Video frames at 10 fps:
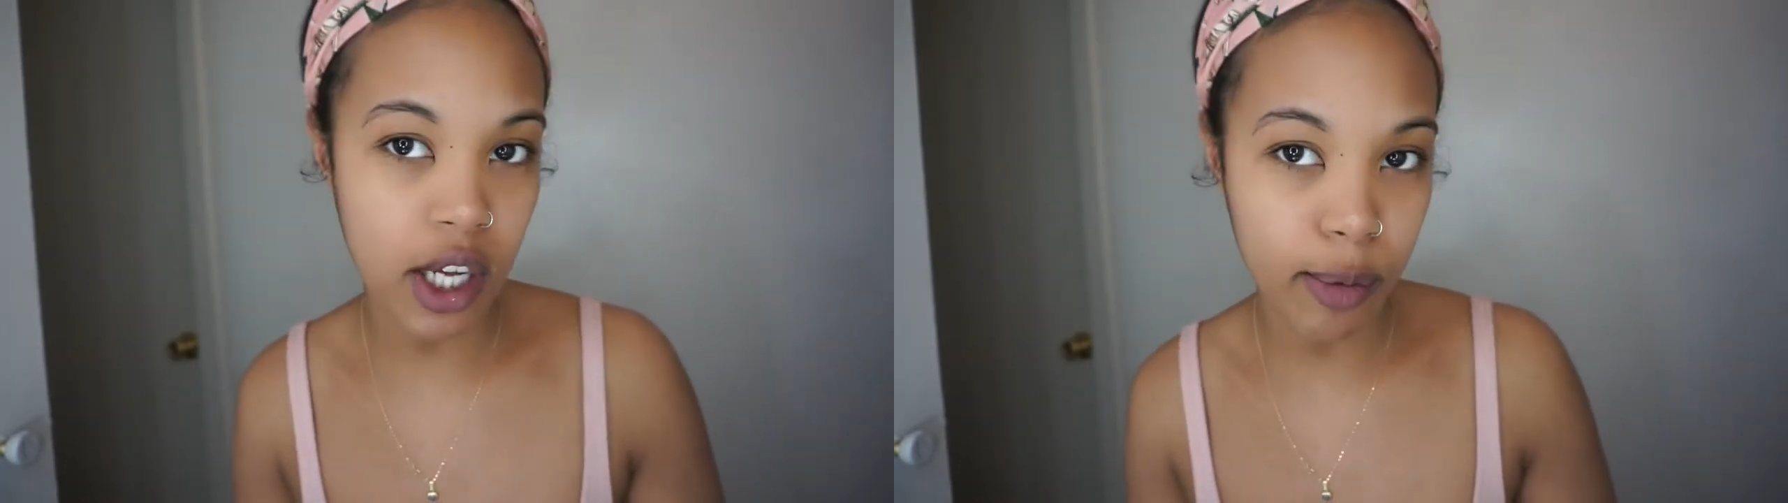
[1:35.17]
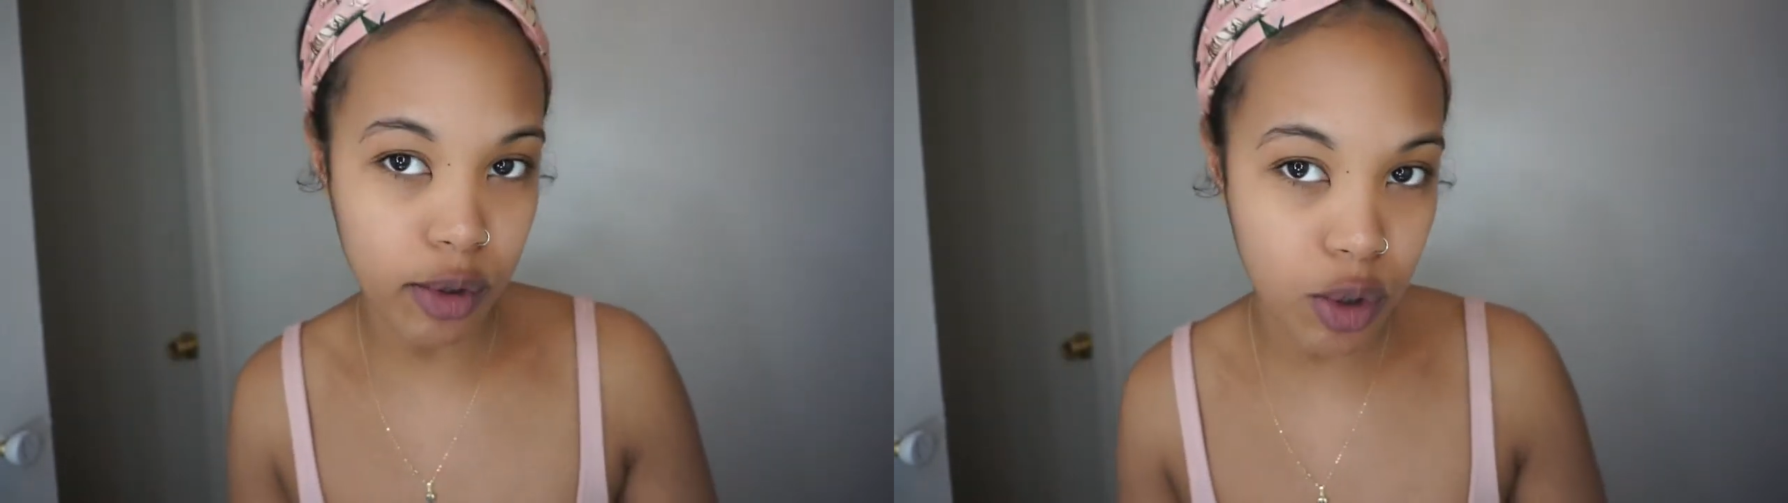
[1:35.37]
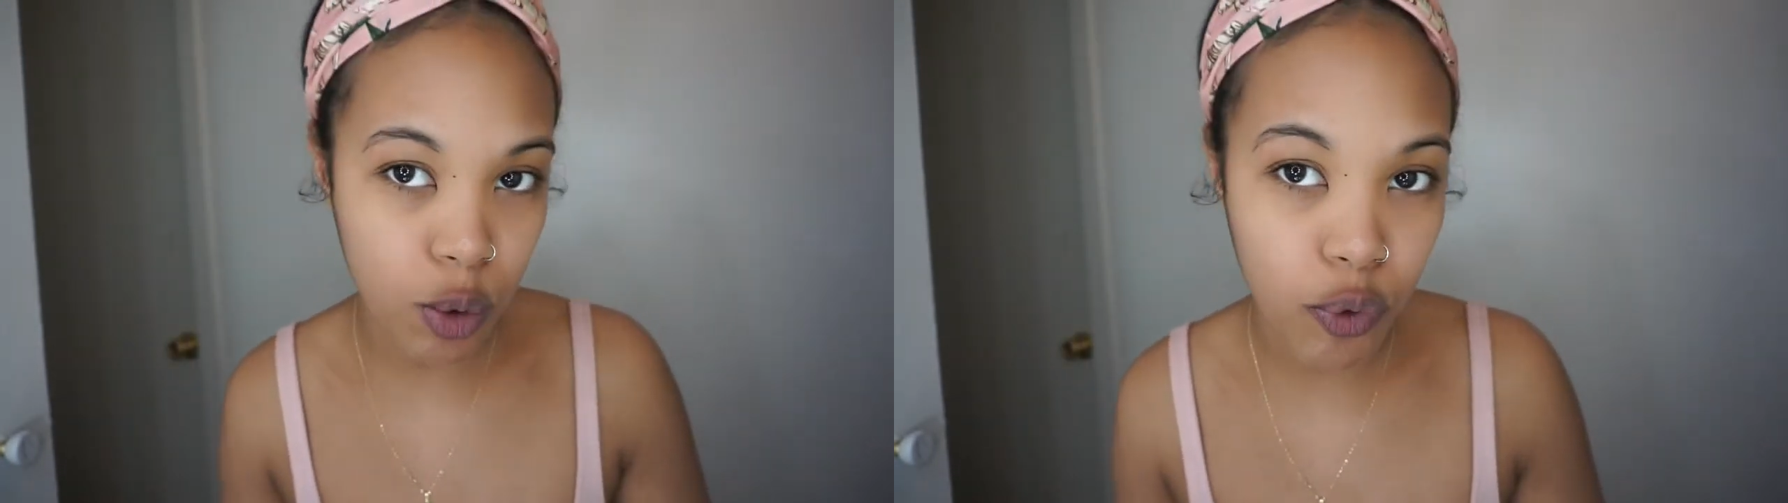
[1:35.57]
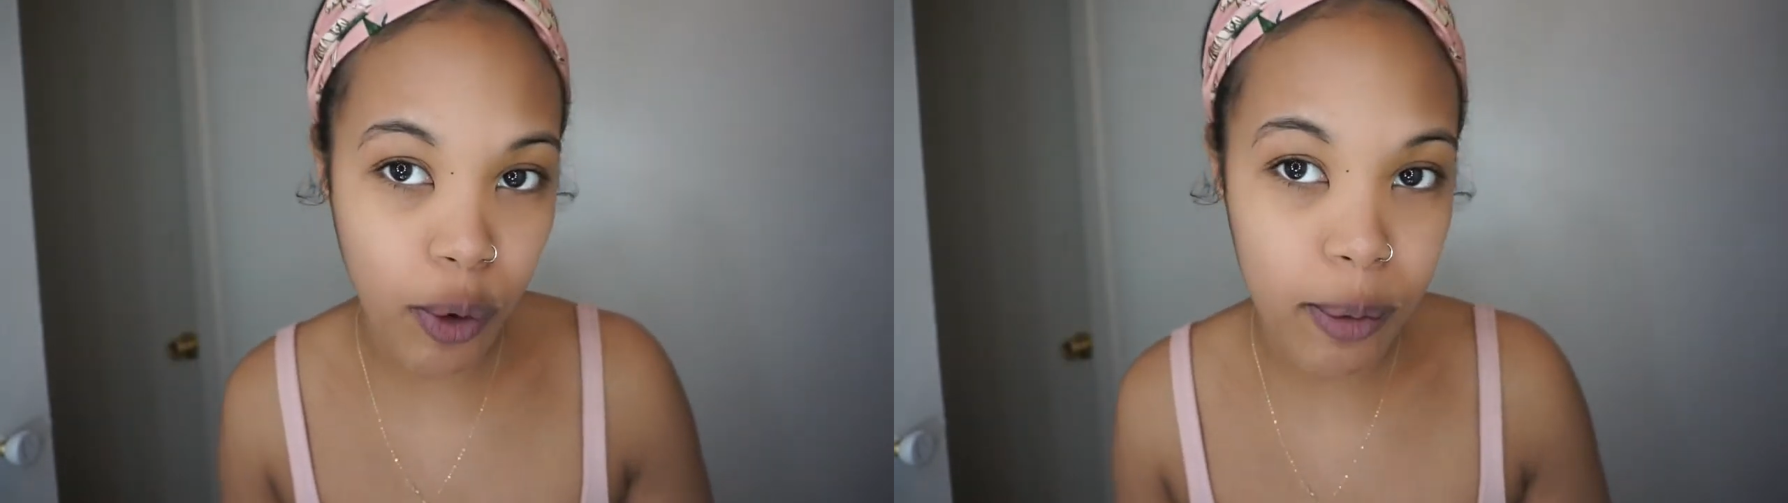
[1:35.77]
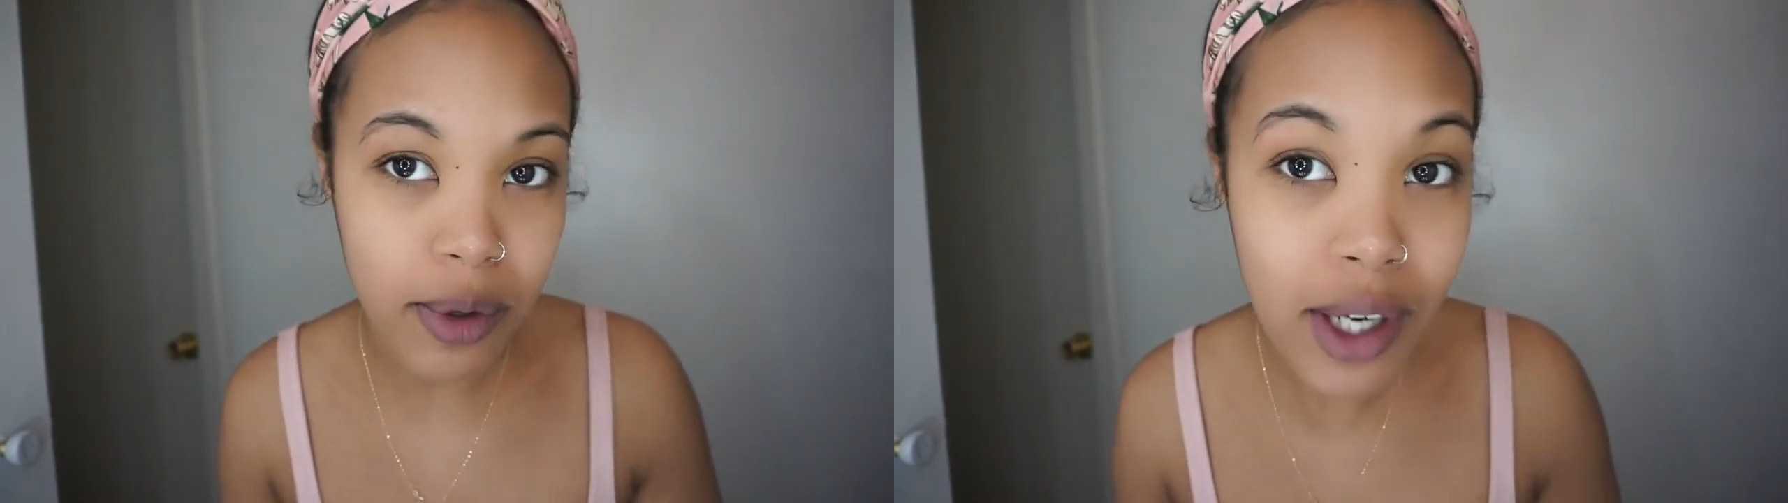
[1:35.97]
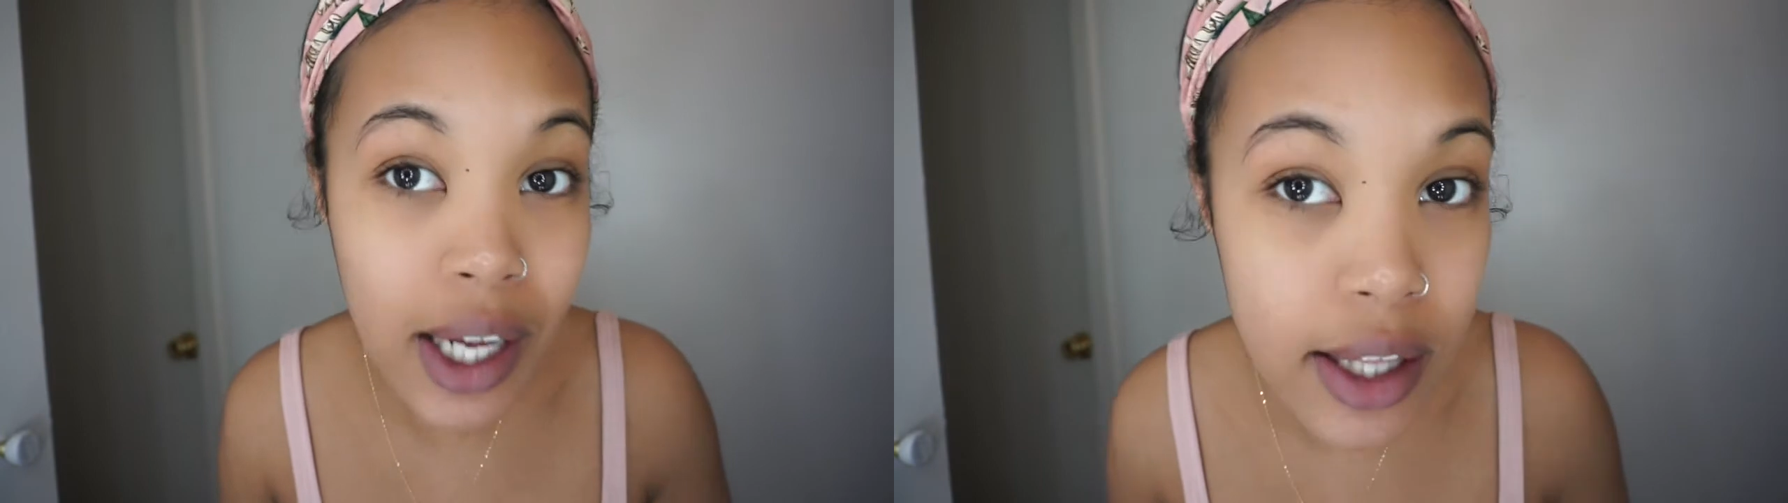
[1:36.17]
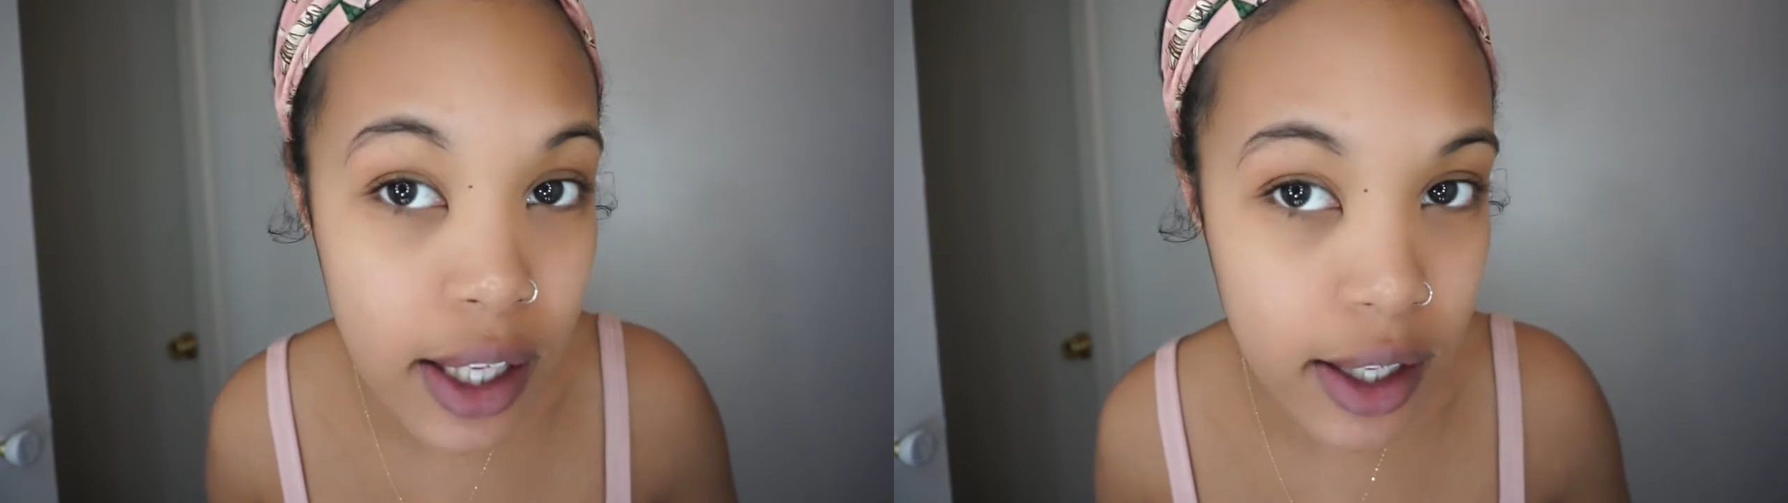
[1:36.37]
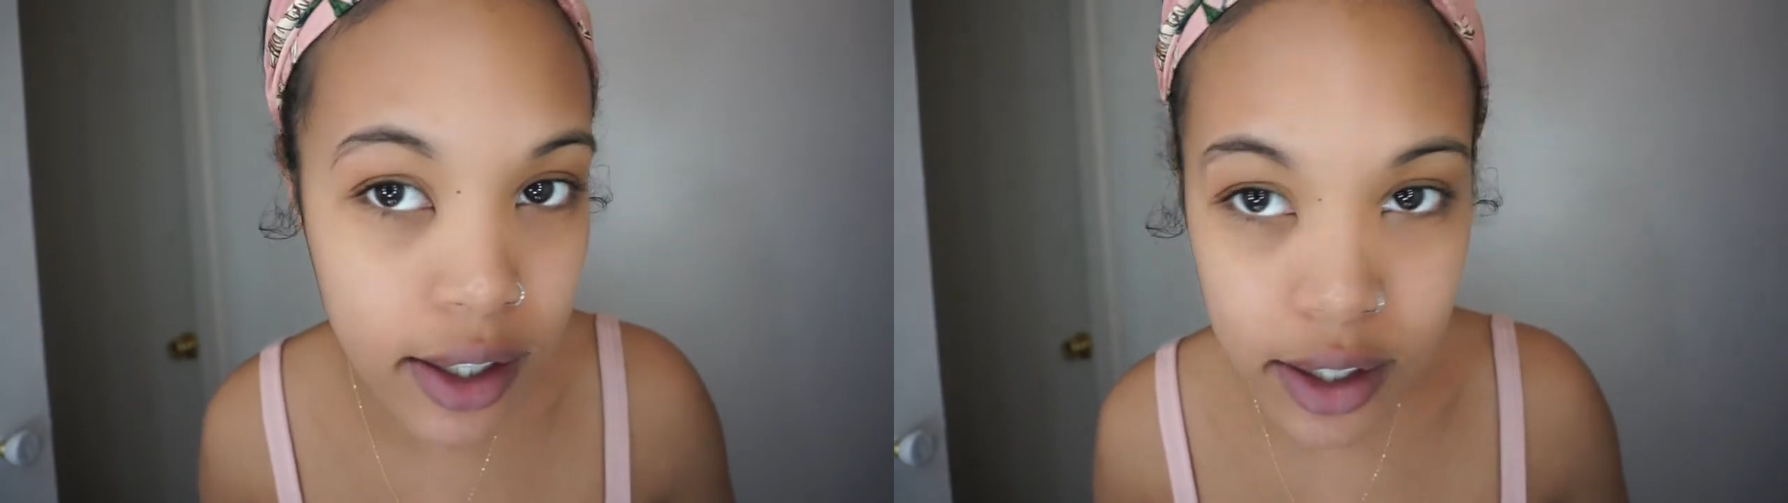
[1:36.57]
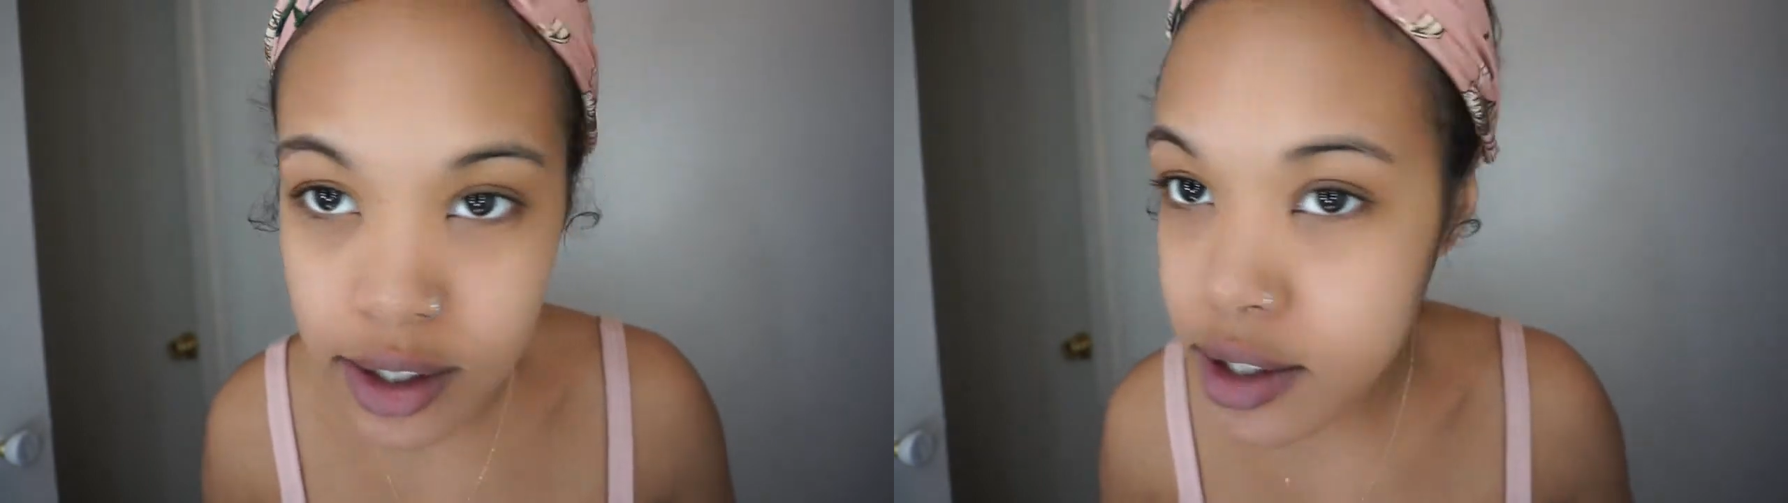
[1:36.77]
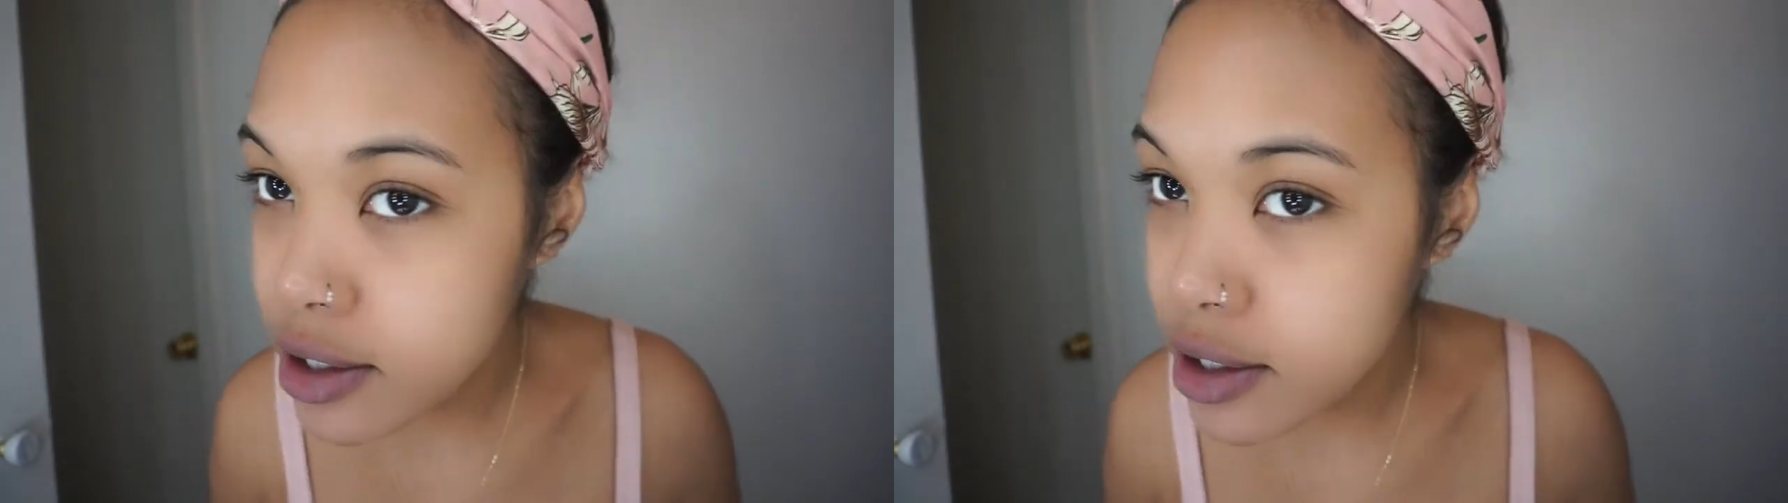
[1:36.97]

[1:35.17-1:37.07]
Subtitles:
eyebrow turn from nothing